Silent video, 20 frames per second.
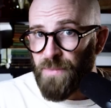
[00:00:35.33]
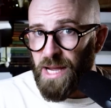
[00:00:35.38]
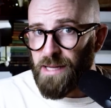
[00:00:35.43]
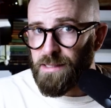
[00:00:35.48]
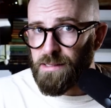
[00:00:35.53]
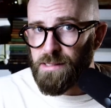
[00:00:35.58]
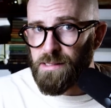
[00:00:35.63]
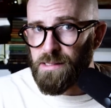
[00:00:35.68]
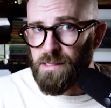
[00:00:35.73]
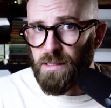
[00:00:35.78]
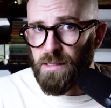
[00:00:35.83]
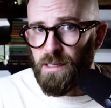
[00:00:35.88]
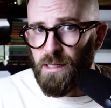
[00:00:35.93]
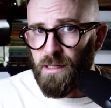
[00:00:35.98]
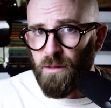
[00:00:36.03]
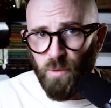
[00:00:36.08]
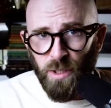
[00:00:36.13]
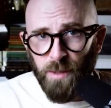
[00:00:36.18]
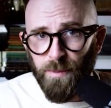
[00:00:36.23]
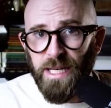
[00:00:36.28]
that
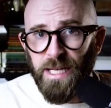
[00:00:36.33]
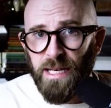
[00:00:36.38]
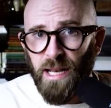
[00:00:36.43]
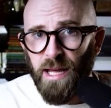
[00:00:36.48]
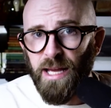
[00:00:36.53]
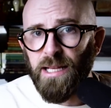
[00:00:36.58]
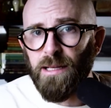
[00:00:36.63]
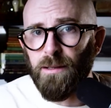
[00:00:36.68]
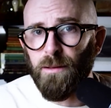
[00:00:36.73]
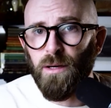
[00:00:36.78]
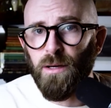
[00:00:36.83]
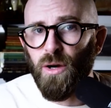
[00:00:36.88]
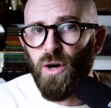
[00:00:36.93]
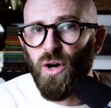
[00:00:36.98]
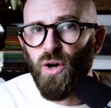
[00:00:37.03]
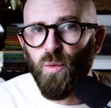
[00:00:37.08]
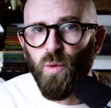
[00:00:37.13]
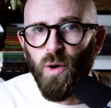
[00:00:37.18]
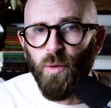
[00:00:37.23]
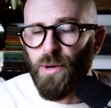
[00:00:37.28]
star would have been like,
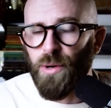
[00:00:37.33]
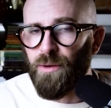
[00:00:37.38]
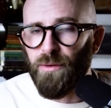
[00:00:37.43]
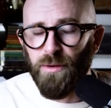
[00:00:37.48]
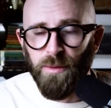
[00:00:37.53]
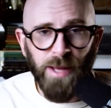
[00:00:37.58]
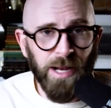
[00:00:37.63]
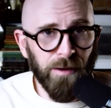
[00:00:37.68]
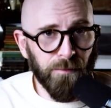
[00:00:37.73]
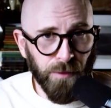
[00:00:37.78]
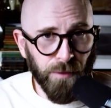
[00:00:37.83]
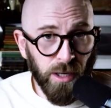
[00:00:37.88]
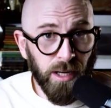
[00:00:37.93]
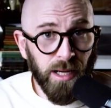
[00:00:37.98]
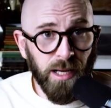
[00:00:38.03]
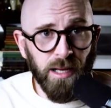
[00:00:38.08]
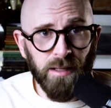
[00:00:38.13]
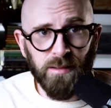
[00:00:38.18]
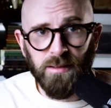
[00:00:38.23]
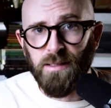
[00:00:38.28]
oh, what it would have meant for
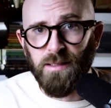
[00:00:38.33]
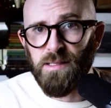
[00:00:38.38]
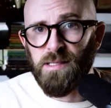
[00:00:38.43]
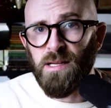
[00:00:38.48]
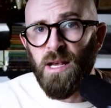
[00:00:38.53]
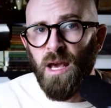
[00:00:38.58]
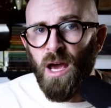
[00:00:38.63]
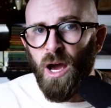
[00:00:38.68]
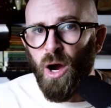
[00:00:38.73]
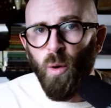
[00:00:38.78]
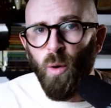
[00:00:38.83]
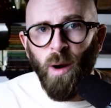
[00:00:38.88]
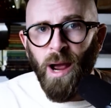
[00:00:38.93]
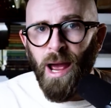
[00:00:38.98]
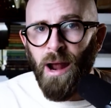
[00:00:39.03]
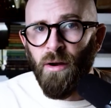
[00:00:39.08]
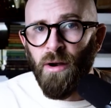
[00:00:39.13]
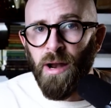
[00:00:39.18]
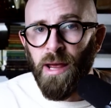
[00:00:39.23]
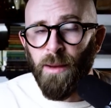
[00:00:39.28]
us, and
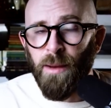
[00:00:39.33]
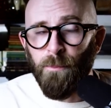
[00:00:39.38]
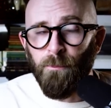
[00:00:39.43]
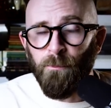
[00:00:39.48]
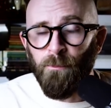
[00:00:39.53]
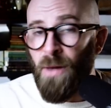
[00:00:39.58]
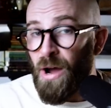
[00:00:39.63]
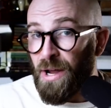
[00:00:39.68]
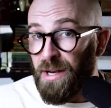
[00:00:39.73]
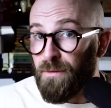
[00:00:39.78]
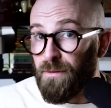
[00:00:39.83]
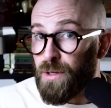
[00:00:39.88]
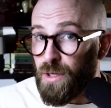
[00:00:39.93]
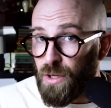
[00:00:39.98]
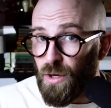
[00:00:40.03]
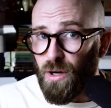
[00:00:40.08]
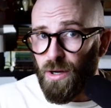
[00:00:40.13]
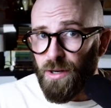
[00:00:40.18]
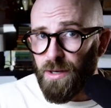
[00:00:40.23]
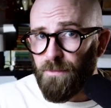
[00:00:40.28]
where it might have
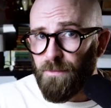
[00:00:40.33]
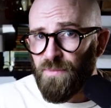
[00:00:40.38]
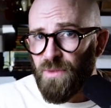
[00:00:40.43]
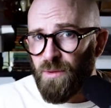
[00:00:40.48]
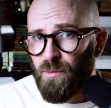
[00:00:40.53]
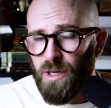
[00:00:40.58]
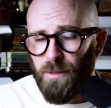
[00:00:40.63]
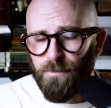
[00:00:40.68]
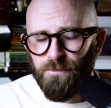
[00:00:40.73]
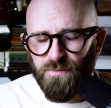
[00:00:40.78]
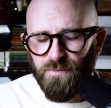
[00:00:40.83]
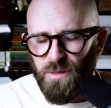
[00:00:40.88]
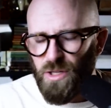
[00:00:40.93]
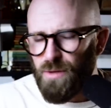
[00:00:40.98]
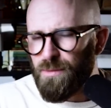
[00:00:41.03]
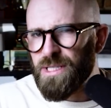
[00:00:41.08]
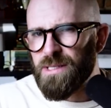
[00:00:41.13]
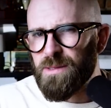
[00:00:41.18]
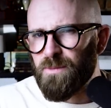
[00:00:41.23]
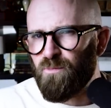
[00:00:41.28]
gone, well,
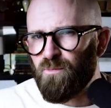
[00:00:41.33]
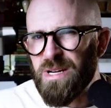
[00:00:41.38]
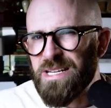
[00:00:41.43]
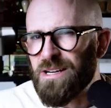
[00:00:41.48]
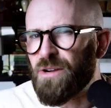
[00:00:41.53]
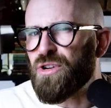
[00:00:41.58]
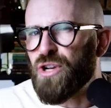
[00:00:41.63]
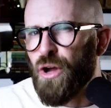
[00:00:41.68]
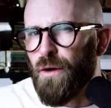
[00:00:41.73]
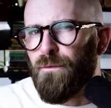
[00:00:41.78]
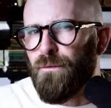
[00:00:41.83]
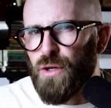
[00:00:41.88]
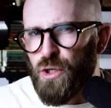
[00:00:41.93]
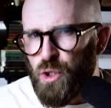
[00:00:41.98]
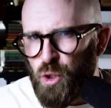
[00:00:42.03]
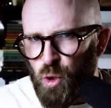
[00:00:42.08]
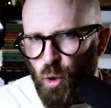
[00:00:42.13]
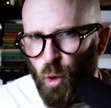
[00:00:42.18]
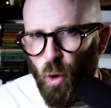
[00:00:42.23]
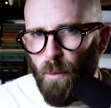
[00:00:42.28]
humans, we don't know for
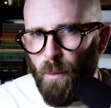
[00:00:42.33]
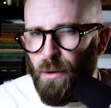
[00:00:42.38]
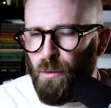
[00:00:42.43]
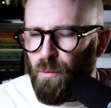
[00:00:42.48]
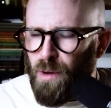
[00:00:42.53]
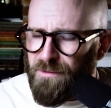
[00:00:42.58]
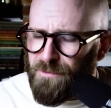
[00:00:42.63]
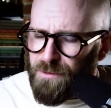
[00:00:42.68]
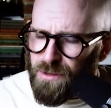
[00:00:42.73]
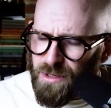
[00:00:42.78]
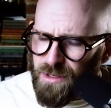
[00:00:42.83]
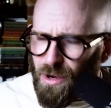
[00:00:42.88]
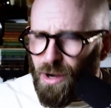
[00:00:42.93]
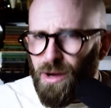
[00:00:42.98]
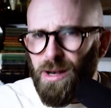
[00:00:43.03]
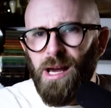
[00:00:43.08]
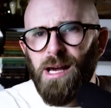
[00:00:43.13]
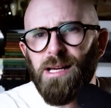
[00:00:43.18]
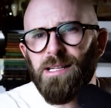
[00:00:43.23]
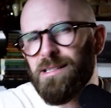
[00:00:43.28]
sure, but we've
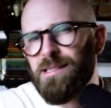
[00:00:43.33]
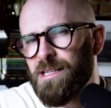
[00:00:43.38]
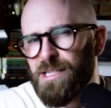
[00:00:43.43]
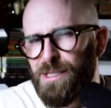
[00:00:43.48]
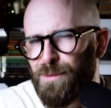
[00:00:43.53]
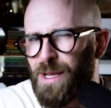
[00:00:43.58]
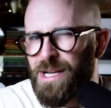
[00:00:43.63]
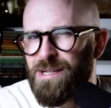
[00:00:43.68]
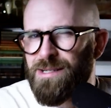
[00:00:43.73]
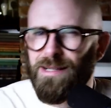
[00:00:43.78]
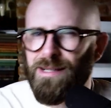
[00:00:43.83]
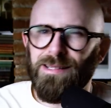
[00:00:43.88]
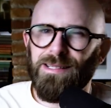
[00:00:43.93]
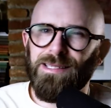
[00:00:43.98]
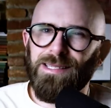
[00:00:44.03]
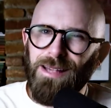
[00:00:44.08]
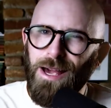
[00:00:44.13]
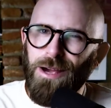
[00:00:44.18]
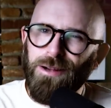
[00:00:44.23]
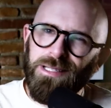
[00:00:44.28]
got our suspicions.
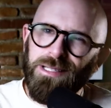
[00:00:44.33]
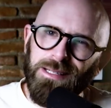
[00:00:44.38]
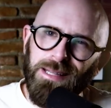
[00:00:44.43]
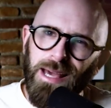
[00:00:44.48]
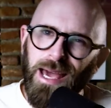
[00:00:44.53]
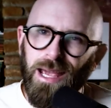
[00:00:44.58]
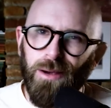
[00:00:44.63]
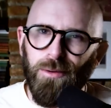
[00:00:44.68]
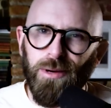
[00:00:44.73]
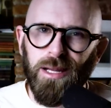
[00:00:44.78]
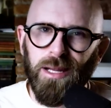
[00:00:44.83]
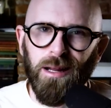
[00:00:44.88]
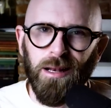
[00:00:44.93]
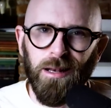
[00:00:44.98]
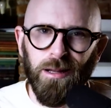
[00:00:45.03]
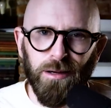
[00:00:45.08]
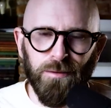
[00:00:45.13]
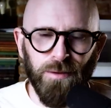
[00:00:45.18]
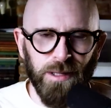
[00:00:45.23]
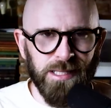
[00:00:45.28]
So today we're going to
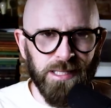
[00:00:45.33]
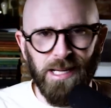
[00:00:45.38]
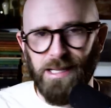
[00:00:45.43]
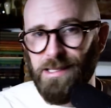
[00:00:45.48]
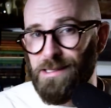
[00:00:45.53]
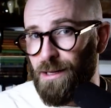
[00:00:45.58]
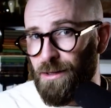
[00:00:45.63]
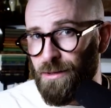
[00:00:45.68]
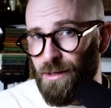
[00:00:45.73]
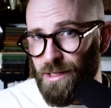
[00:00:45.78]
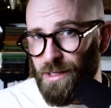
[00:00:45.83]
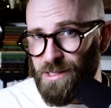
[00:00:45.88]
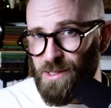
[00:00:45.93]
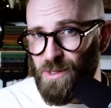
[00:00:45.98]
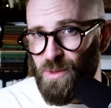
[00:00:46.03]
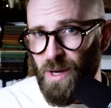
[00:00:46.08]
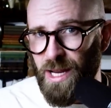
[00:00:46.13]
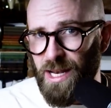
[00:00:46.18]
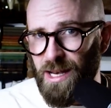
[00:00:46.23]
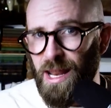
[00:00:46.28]
look for the Sun's long lost
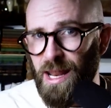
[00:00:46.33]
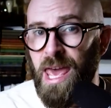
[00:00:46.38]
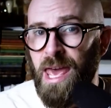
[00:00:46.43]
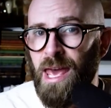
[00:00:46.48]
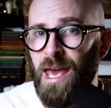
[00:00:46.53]
twin